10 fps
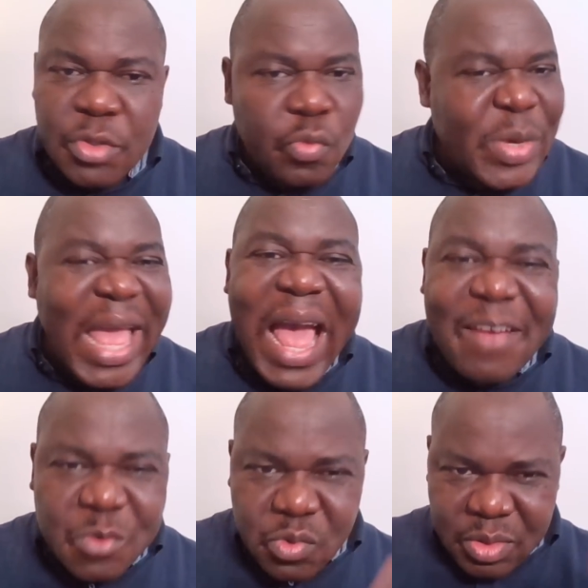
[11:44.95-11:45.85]
We
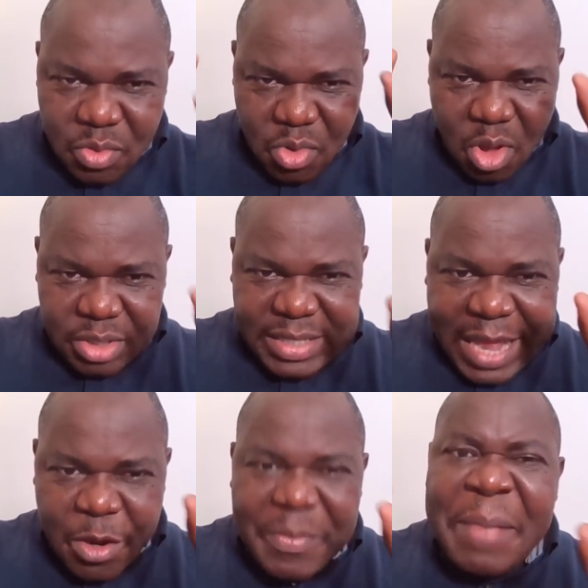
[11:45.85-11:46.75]
have to all
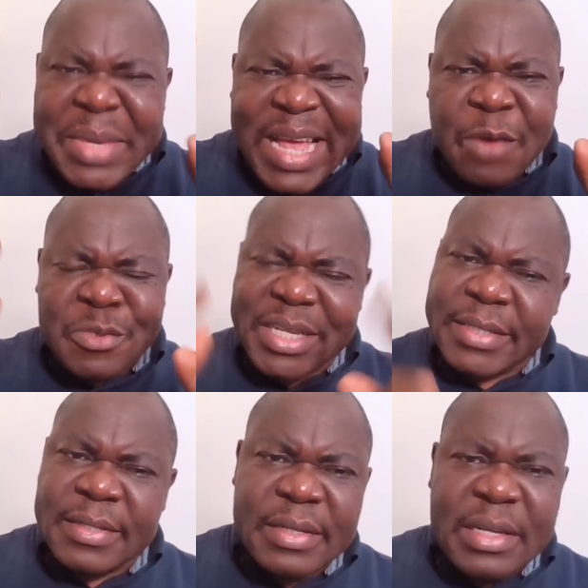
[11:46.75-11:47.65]
stand up and be counted.
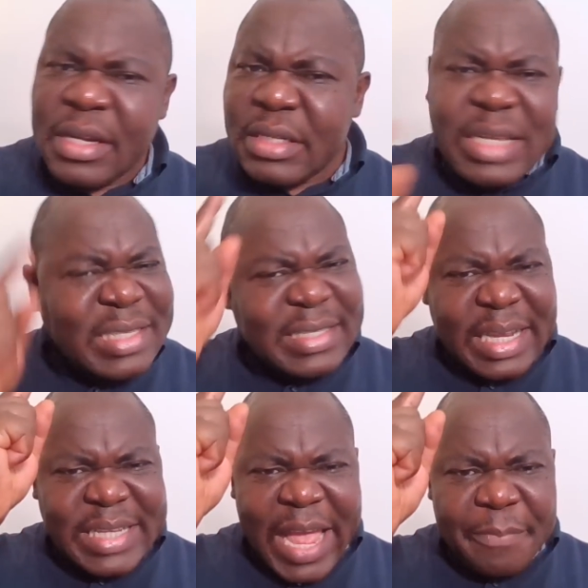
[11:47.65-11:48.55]
This is
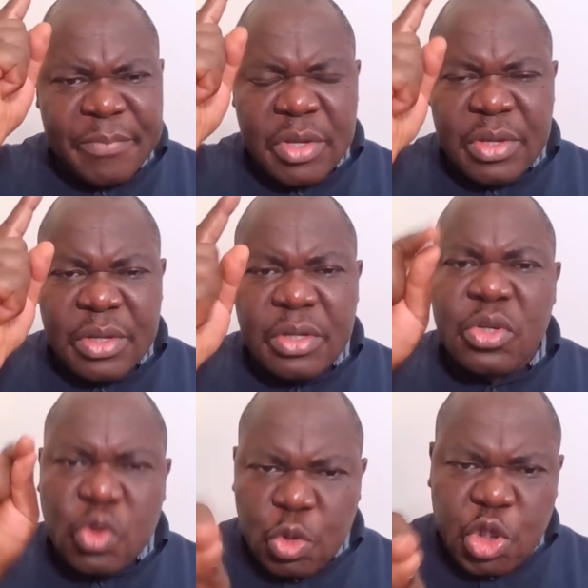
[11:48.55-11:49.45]
the time
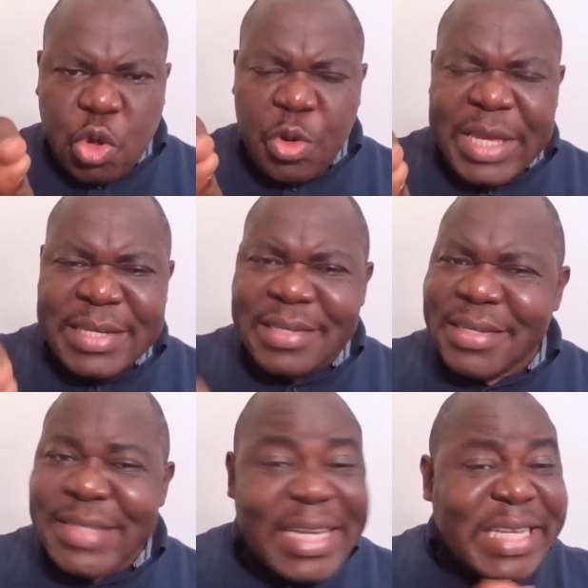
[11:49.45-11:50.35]
to show it.
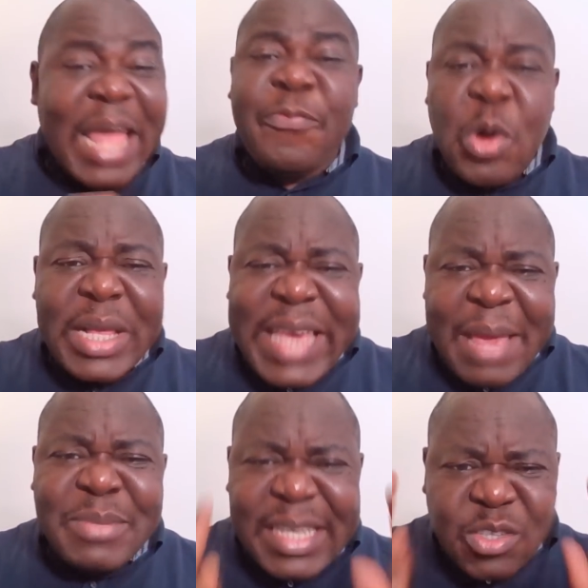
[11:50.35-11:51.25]
The time for
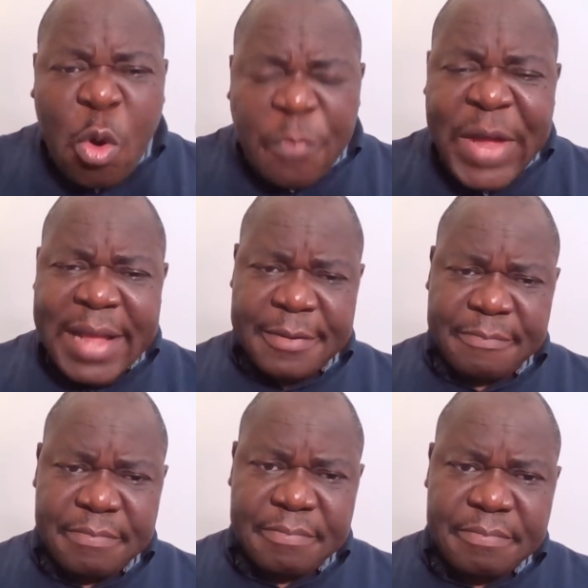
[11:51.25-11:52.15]
games is over.
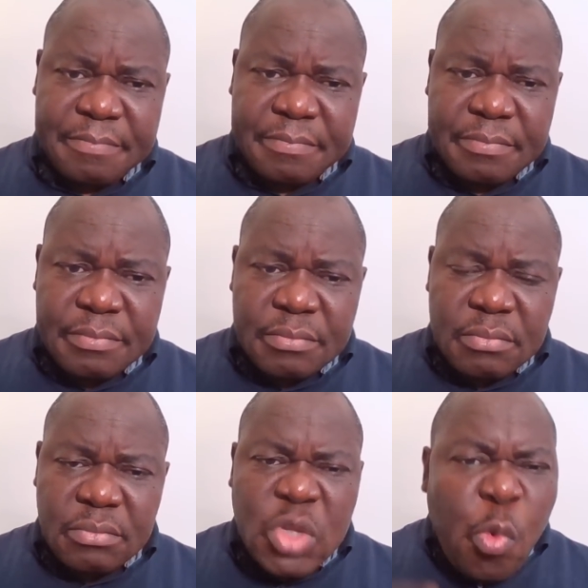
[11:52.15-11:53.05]

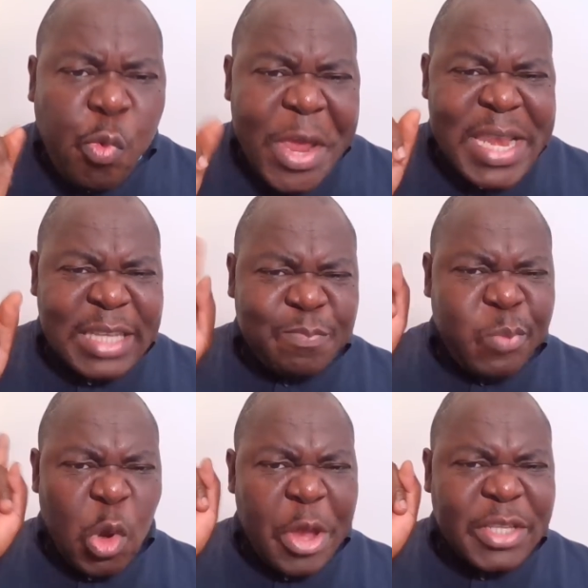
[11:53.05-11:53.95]
The wind is
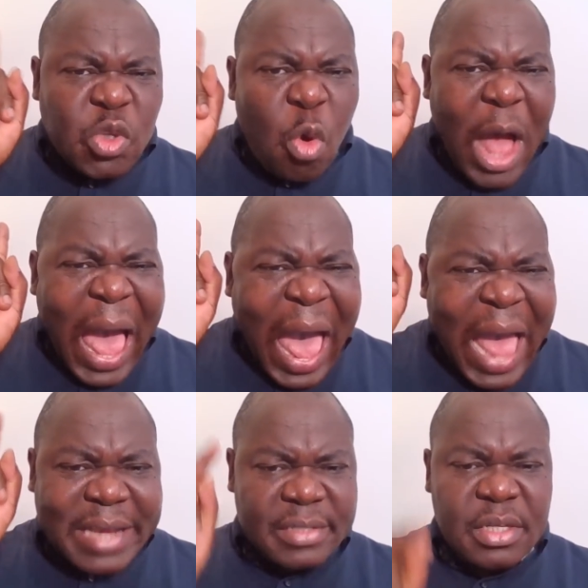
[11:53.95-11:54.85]
blowing so
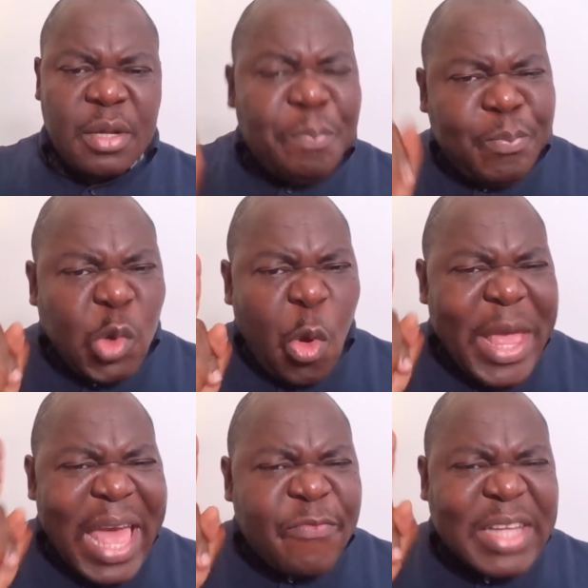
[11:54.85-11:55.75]
hard,
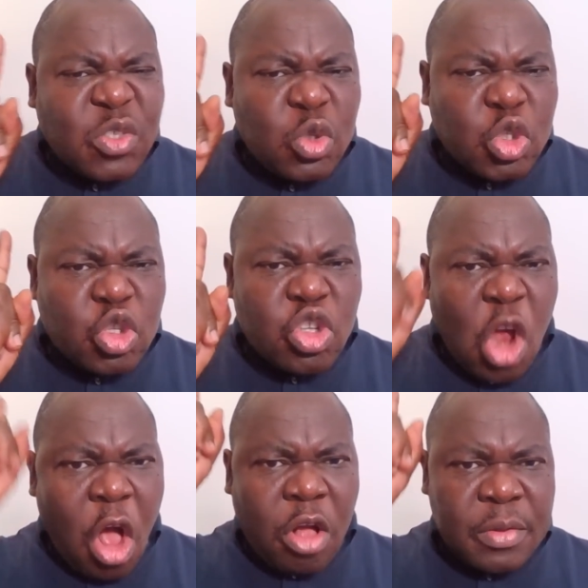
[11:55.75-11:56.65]
blowing ever so
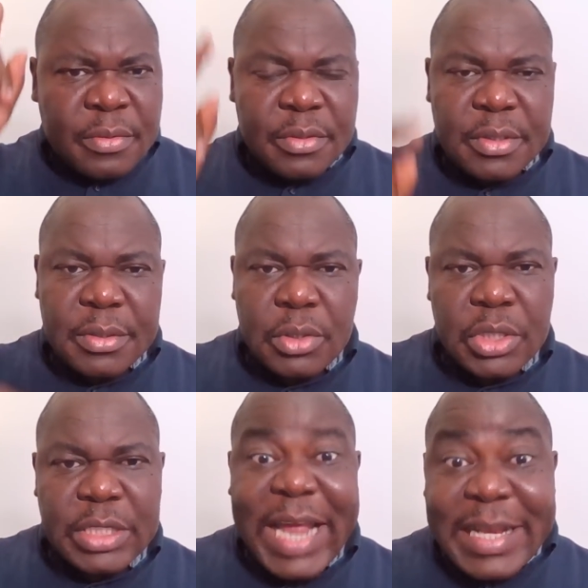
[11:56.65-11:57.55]
strong,
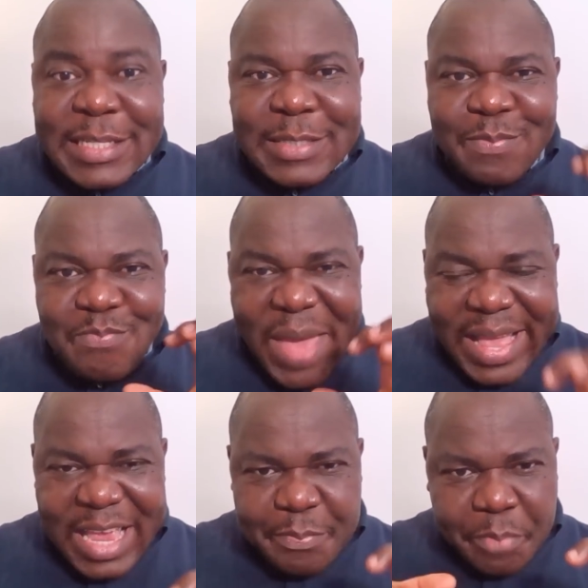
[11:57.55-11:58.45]
that is
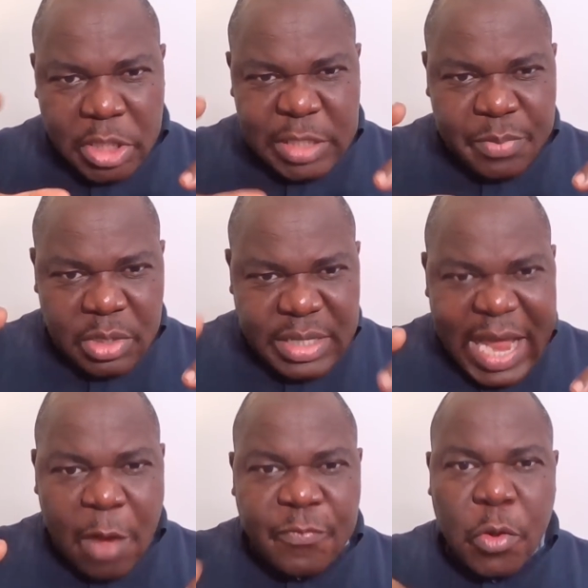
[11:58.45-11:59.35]
making it possible
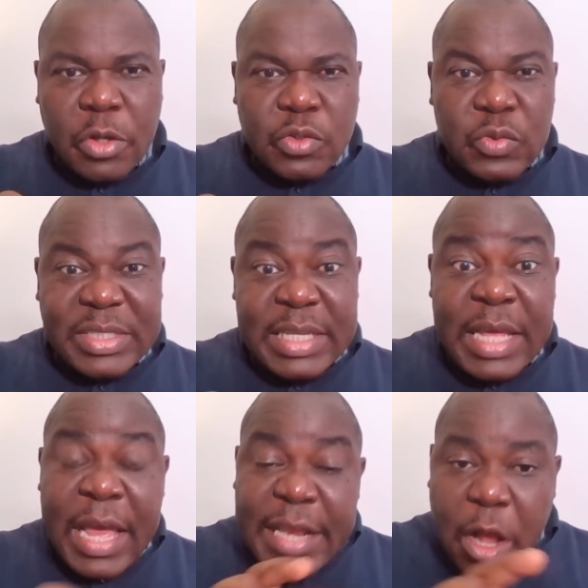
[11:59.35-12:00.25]
now for us to see
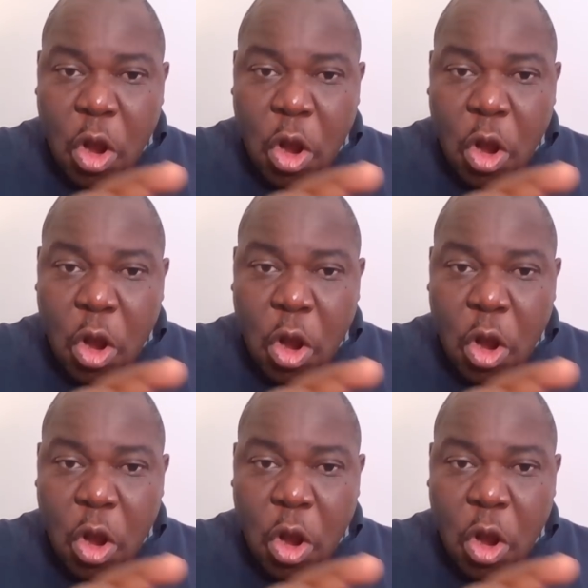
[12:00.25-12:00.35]
the